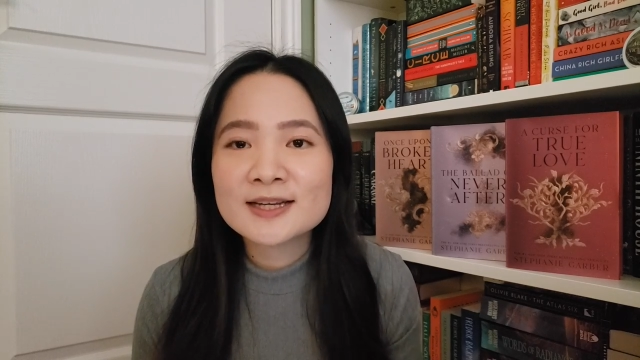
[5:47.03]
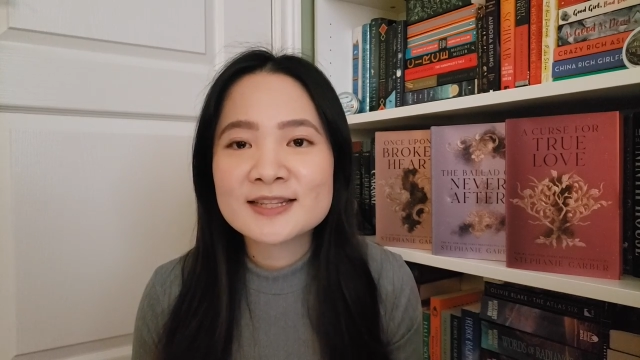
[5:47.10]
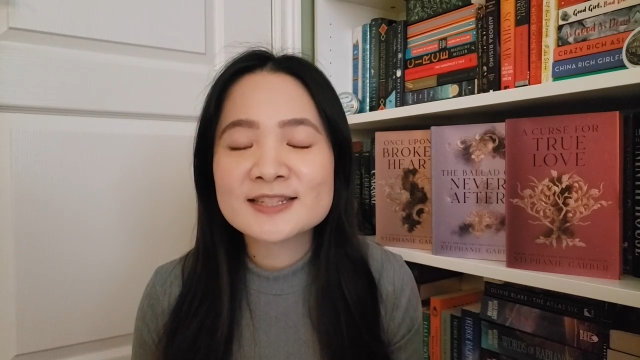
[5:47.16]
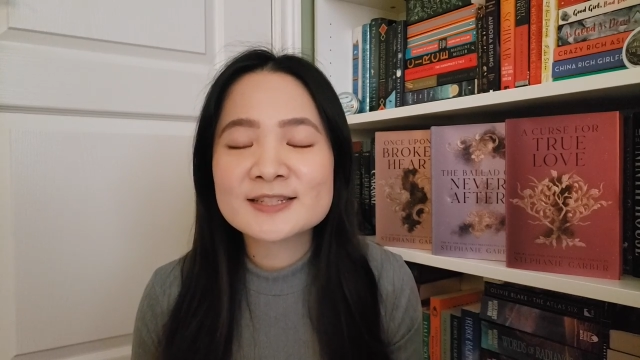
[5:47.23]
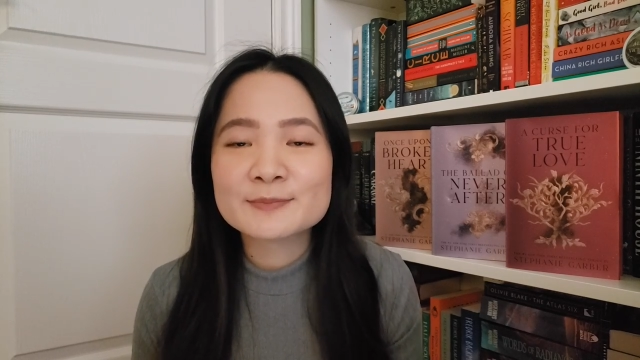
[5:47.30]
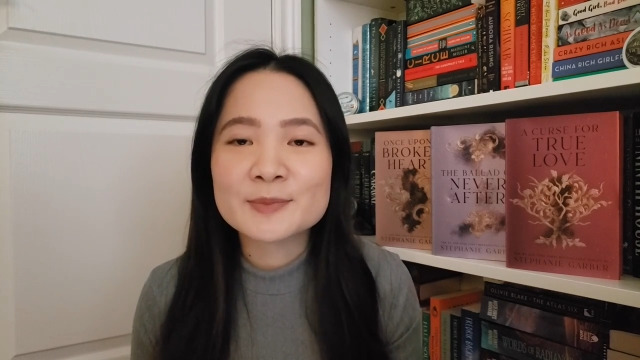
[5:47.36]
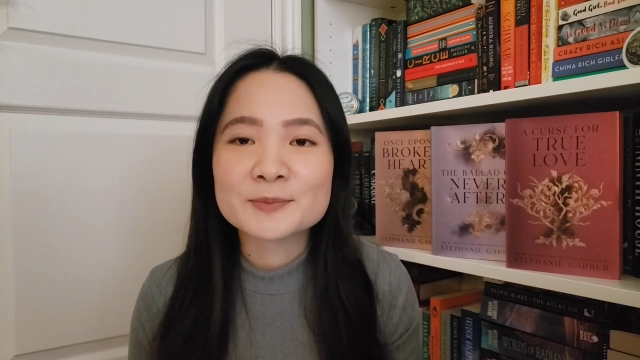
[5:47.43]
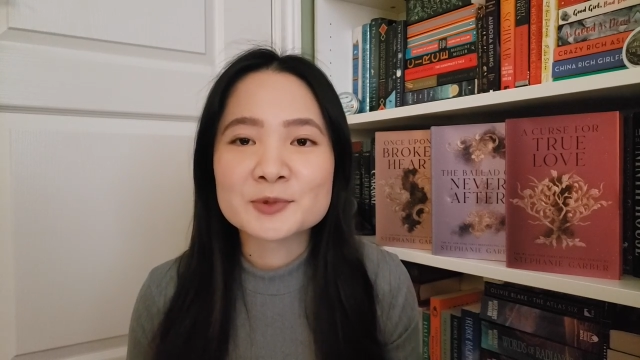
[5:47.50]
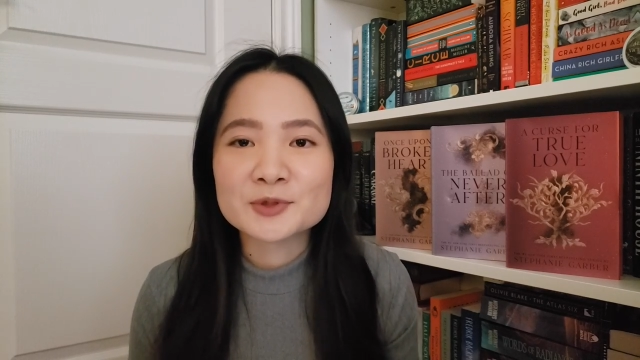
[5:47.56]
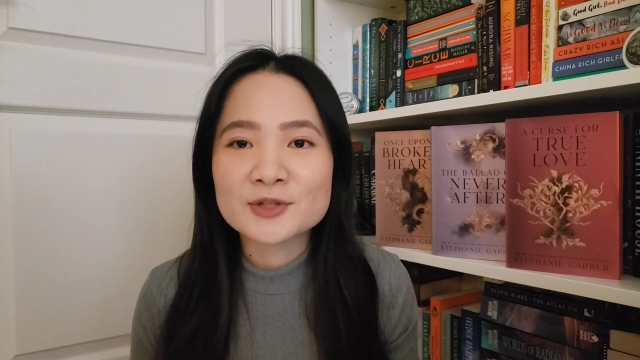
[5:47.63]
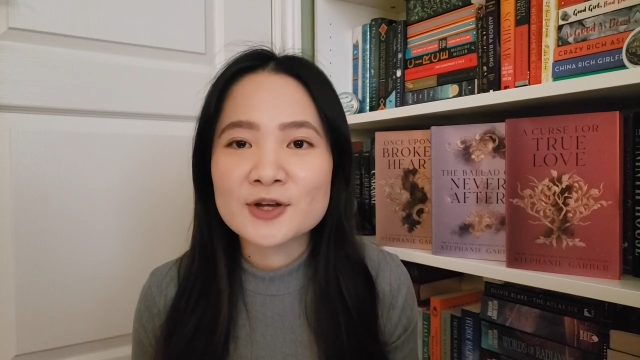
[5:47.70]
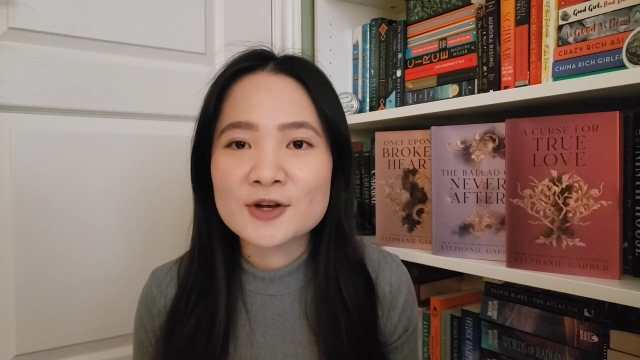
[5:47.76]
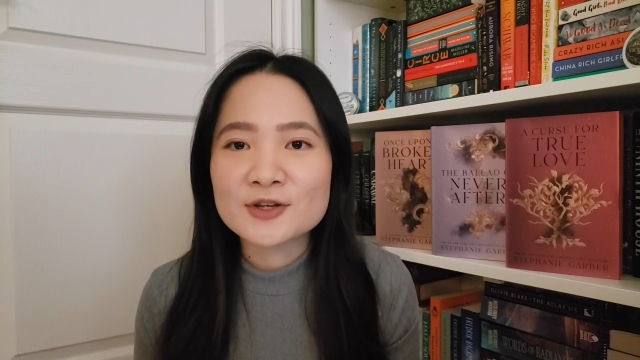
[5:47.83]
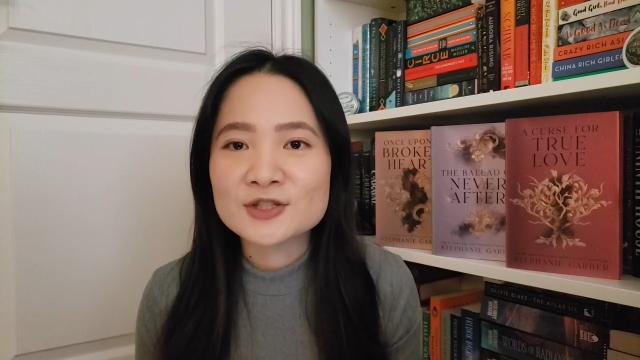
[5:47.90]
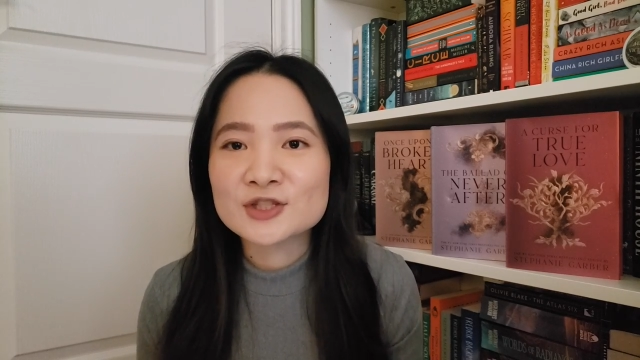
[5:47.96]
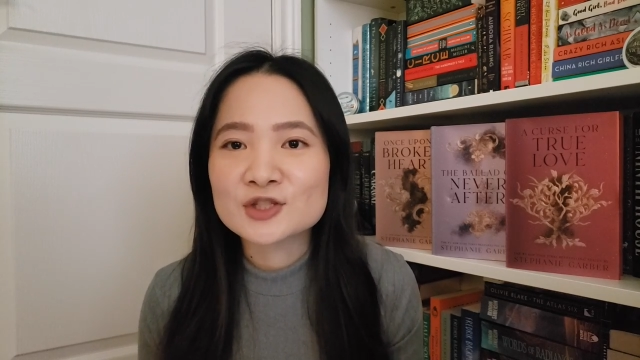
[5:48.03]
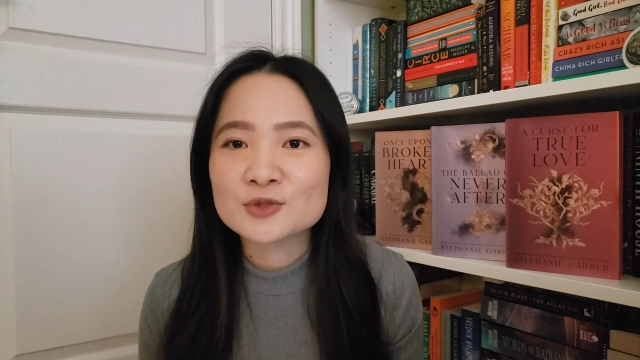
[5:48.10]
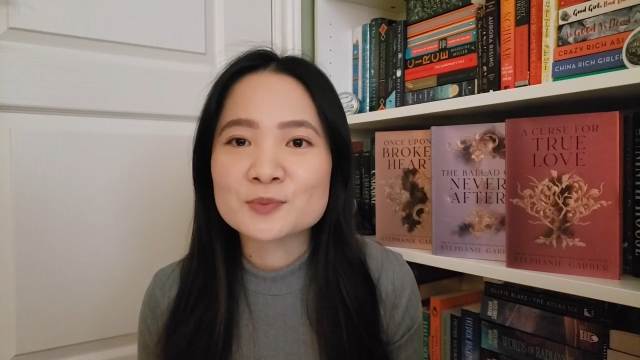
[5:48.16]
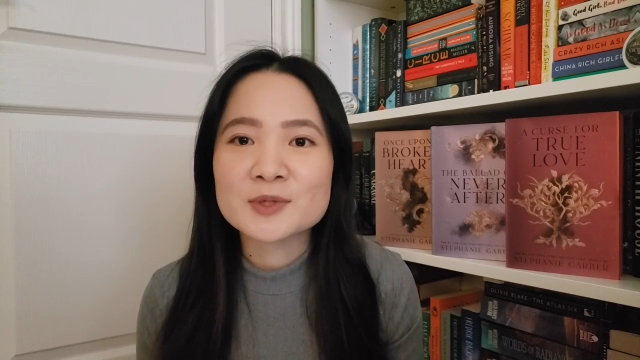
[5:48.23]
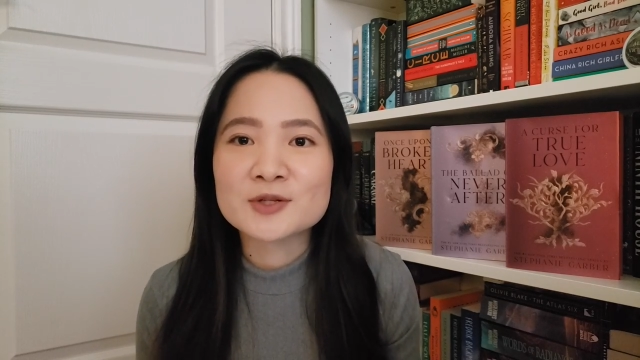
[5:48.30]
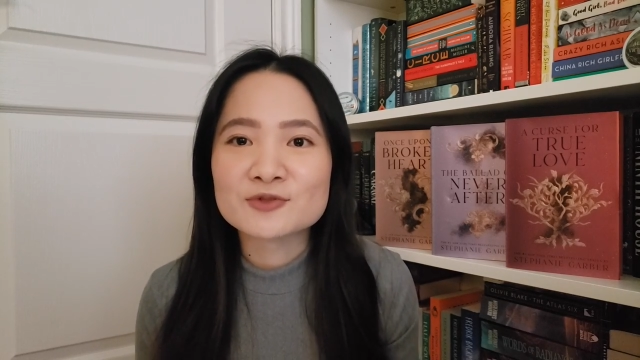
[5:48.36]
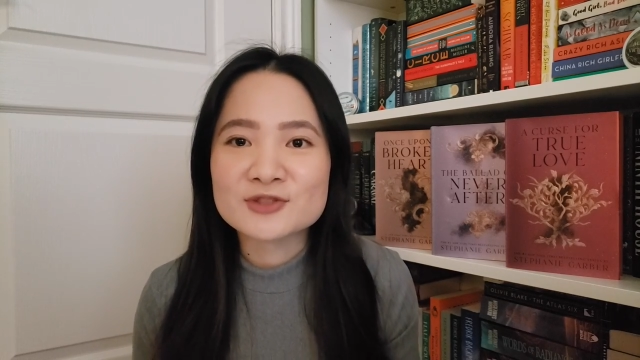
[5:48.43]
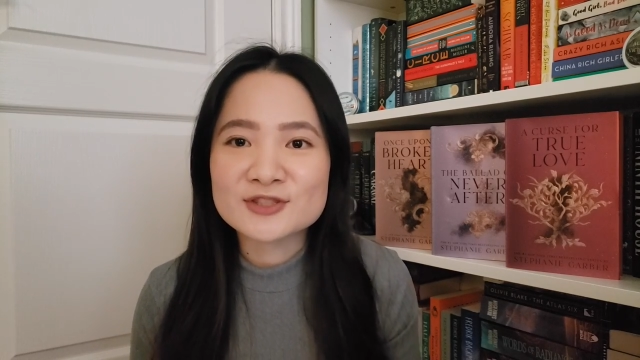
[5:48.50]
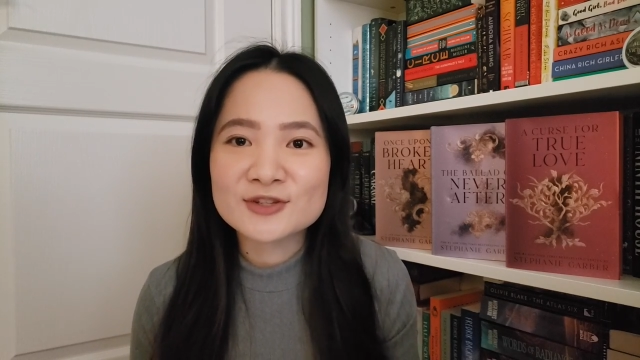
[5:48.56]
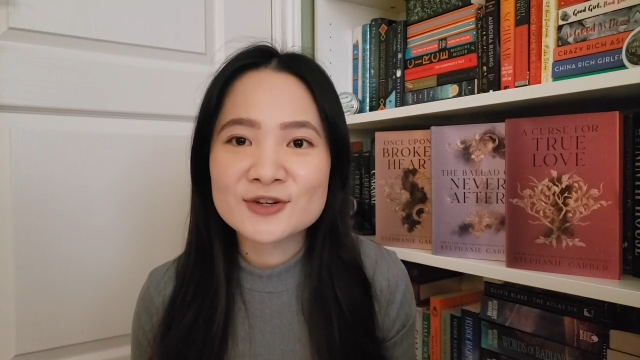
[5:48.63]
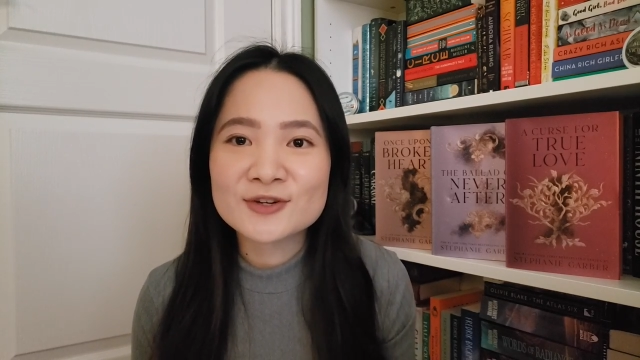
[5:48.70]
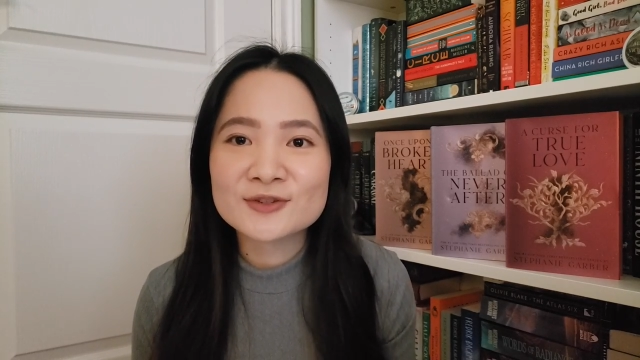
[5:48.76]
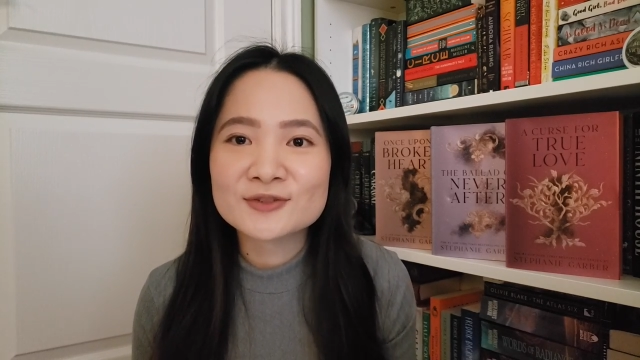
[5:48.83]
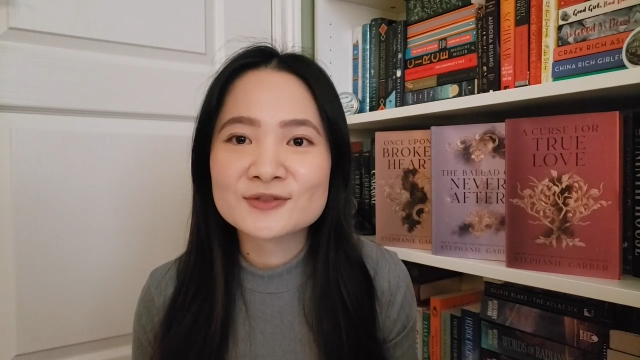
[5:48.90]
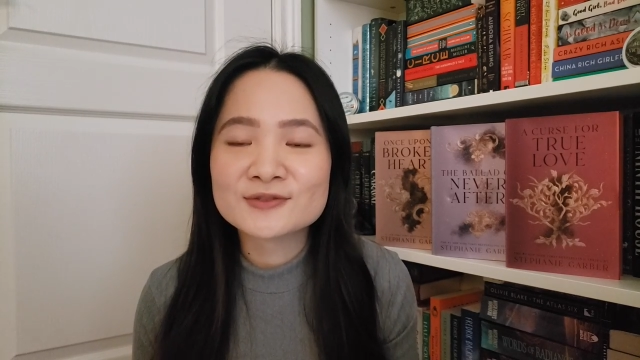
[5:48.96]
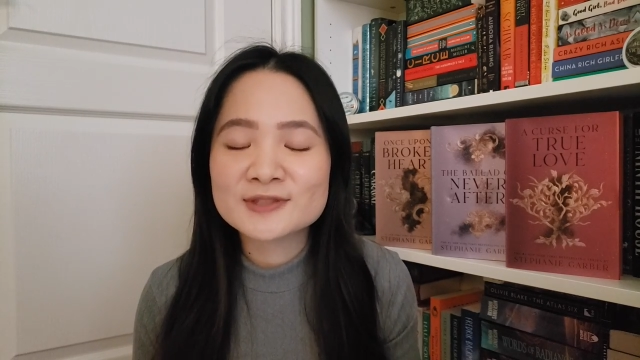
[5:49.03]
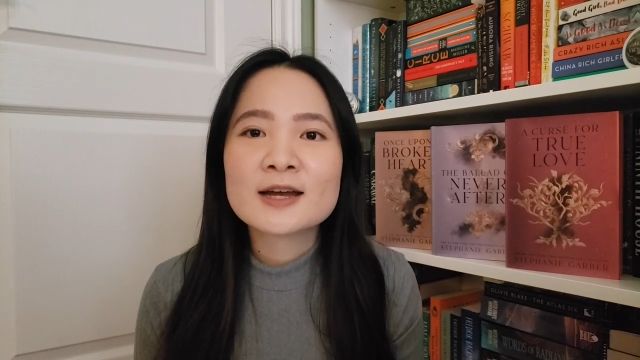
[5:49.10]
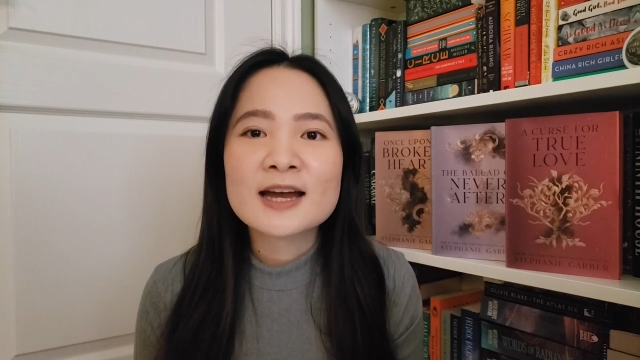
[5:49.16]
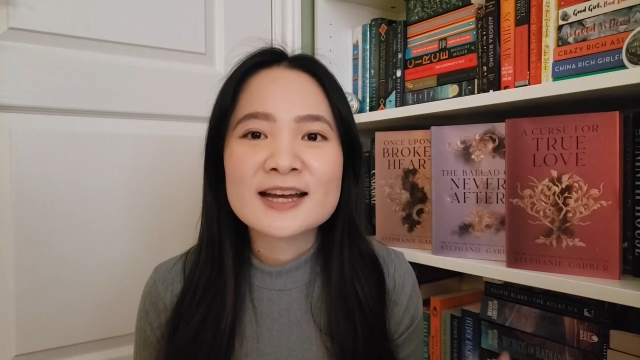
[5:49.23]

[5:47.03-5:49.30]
this memory loss to be resolved.